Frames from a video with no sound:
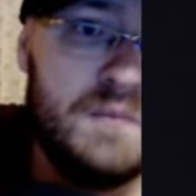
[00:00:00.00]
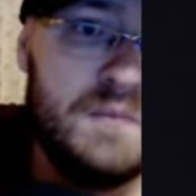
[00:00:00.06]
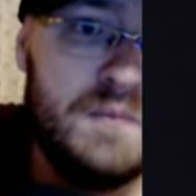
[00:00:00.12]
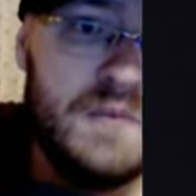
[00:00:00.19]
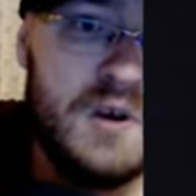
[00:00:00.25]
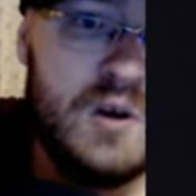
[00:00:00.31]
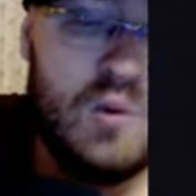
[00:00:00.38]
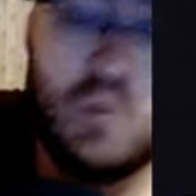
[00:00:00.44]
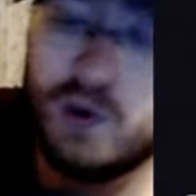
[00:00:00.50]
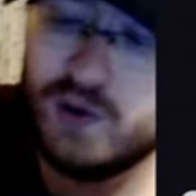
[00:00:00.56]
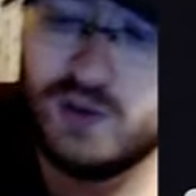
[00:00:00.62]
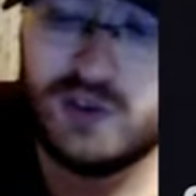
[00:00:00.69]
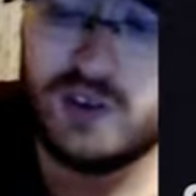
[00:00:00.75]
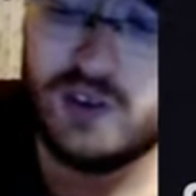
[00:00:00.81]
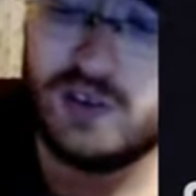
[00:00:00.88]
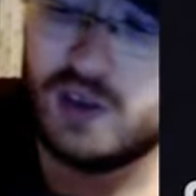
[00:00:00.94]
Where's
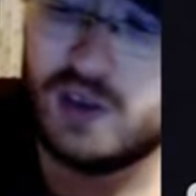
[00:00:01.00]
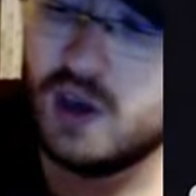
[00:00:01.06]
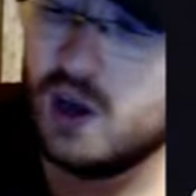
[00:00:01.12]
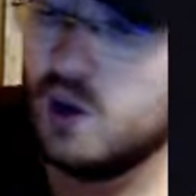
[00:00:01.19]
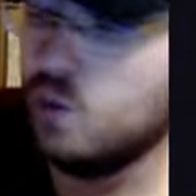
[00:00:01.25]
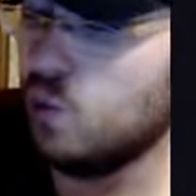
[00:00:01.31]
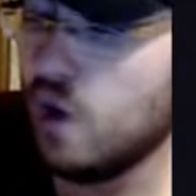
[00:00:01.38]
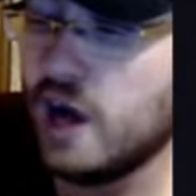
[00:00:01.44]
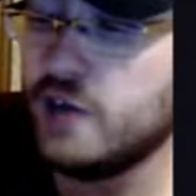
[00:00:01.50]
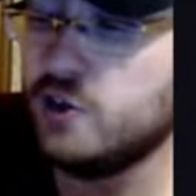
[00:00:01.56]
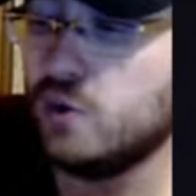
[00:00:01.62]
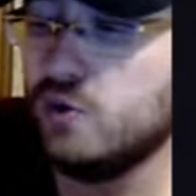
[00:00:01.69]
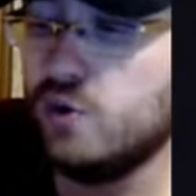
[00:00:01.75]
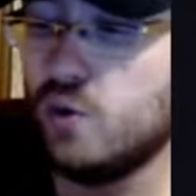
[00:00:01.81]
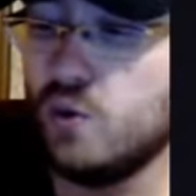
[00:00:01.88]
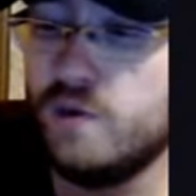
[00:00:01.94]
this well, I don't
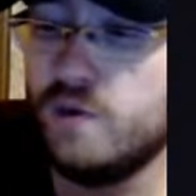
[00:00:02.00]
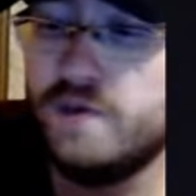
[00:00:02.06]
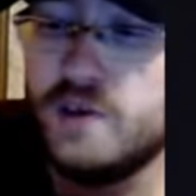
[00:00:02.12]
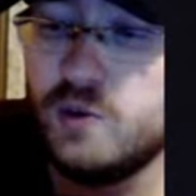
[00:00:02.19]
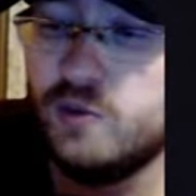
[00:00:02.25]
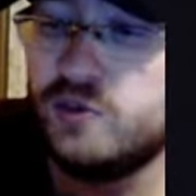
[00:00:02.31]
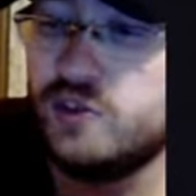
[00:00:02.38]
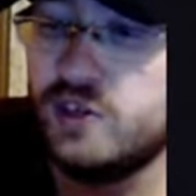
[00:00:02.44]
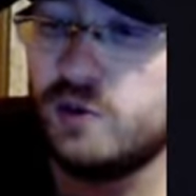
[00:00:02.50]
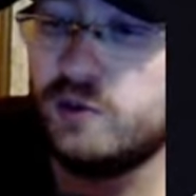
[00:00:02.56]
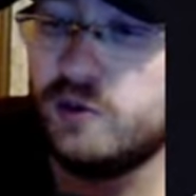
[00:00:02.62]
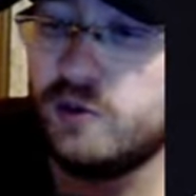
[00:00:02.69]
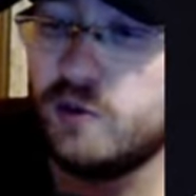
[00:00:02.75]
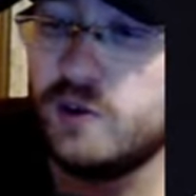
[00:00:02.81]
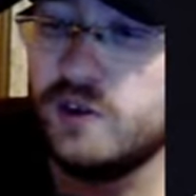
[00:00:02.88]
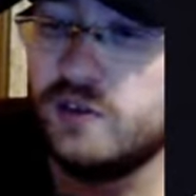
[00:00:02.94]
know if he was guilty
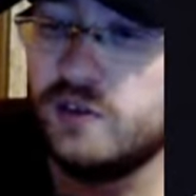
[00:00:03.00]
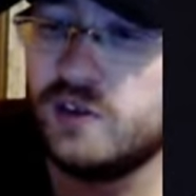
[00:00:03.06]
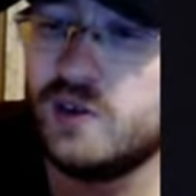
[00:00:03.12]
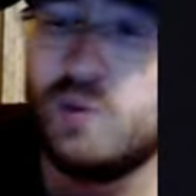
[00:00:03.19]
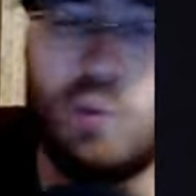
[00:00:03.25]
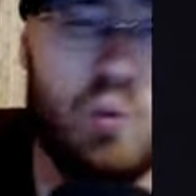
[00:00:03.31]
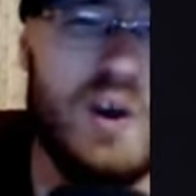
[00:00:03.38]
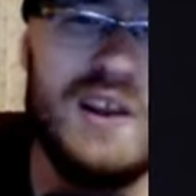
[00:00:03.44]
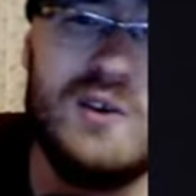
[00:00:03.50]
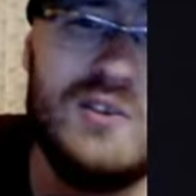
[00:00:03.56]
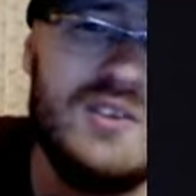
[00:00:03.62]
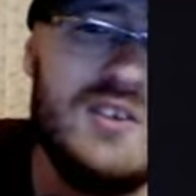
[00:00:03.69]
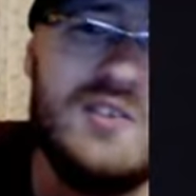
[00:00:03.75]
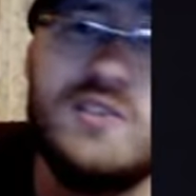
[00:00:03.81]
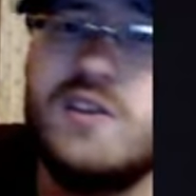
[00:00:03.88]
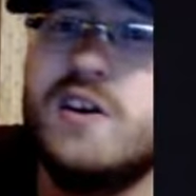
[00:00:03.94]
or innocent. What else
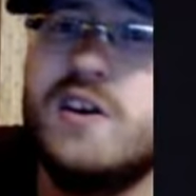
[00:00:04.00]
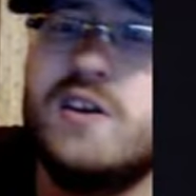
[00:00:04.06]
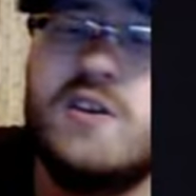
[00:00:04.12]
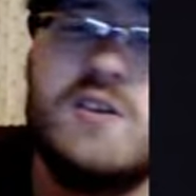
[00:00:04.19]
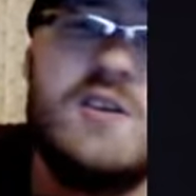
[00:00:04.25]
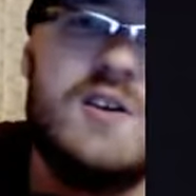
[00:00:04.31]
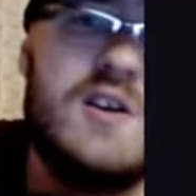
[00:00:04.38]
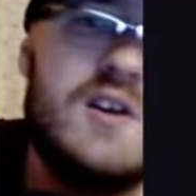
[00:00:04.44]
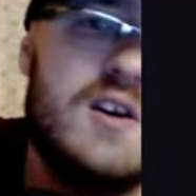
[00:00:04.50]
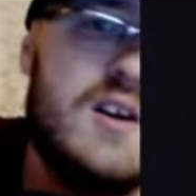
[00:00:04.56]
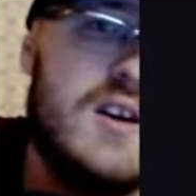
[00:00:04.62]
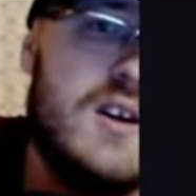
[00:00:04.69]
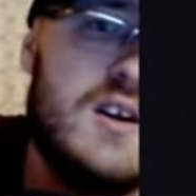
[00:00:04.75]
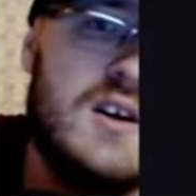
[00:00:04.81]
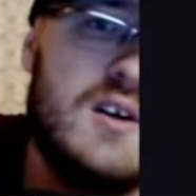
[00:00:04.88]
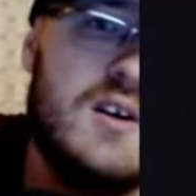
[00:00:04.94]
is there?
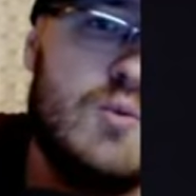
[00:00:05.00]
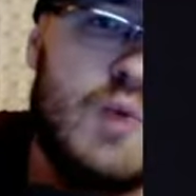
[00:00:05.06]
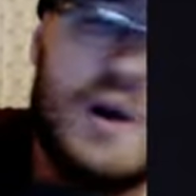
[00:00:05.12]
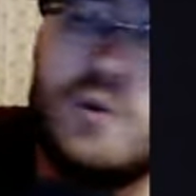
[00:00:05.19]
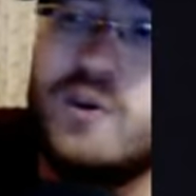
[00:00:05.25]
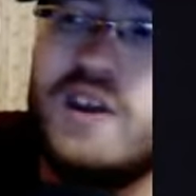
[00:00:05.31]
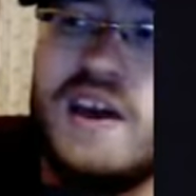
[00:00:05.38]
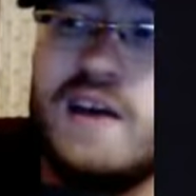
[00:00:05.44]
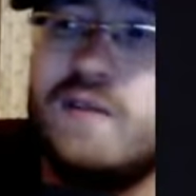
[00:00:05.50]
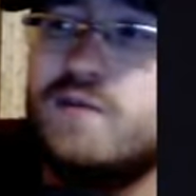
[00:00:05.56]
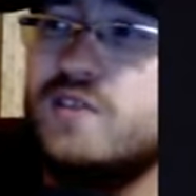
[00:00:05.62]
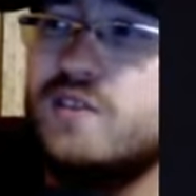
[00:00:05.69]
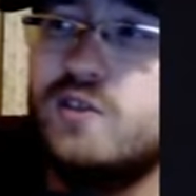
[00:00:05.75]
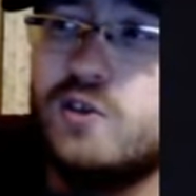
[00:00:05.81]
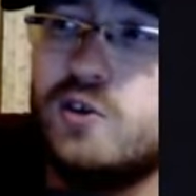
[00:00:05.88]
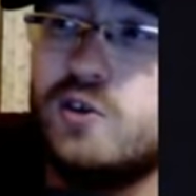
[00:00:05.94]
Why would he have this
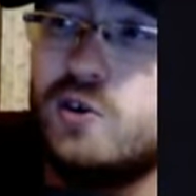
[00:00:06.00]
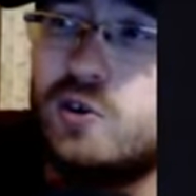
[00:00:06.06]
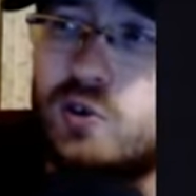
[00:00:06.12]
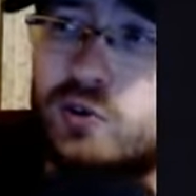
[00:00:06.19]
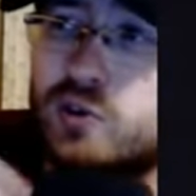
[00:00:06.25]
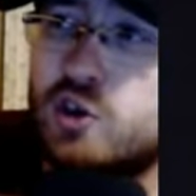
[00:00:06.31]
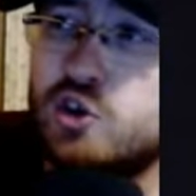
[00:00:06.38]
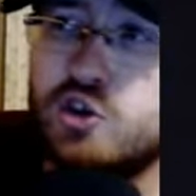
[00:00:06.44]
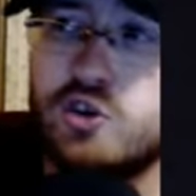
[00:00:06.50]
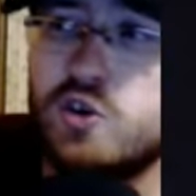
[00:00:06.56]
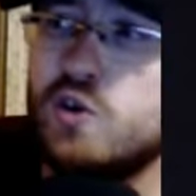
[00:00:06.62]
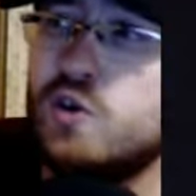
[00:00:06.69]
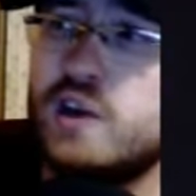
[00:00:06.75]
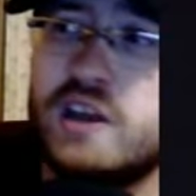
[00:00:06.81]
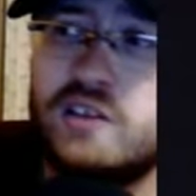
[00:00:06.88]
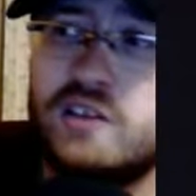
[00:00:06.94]
girl's shirt
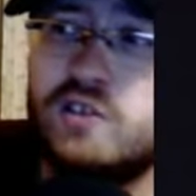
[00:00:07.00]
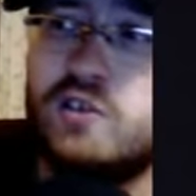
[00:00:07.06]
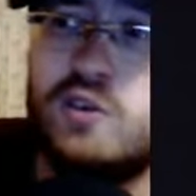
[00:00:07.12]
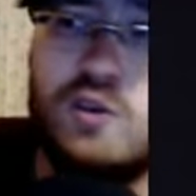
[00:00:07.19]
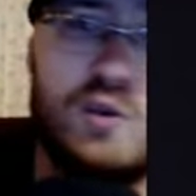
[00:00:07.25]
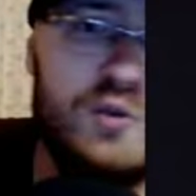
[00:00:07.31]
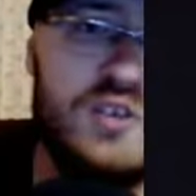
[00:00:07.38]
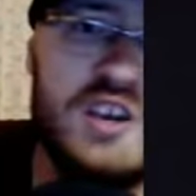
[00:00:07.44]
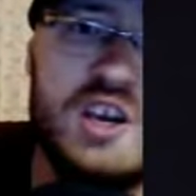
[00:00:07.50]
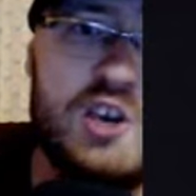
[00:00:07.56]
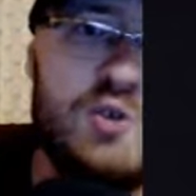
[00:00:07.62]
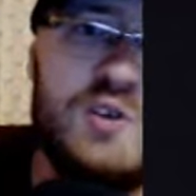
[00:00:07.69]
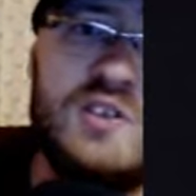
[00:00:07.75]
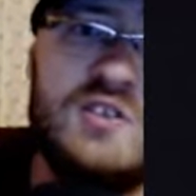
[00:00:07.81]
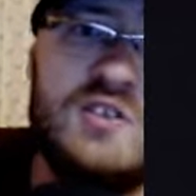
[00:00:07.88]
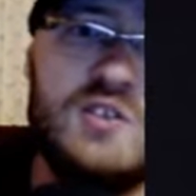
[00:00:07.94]
and this girl's
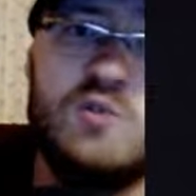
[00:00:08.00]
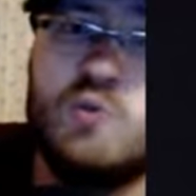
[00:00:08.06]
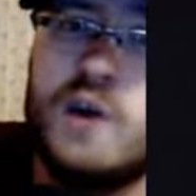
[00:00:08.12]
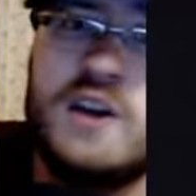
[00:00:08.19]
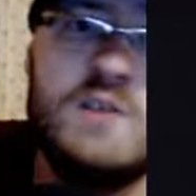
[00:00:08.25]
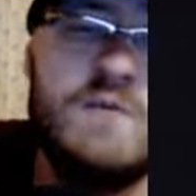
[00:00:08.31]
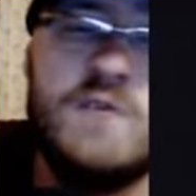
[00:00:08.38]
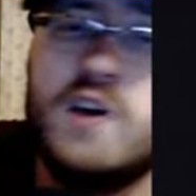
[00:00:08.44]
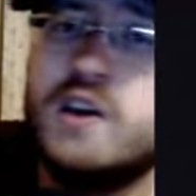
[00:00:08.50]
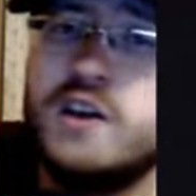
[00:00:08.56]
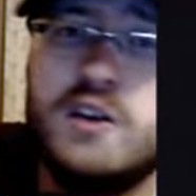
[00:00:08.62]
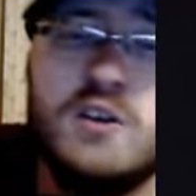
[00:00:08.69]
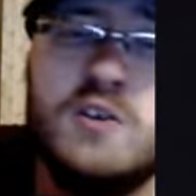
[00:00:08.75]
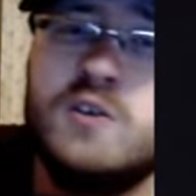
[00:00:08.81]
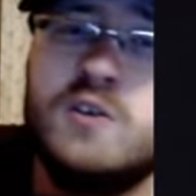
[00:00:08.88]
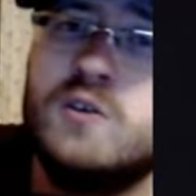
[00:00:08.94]
earrings, this random fucking
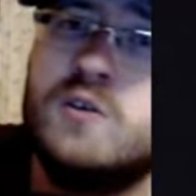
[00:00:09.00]
girl?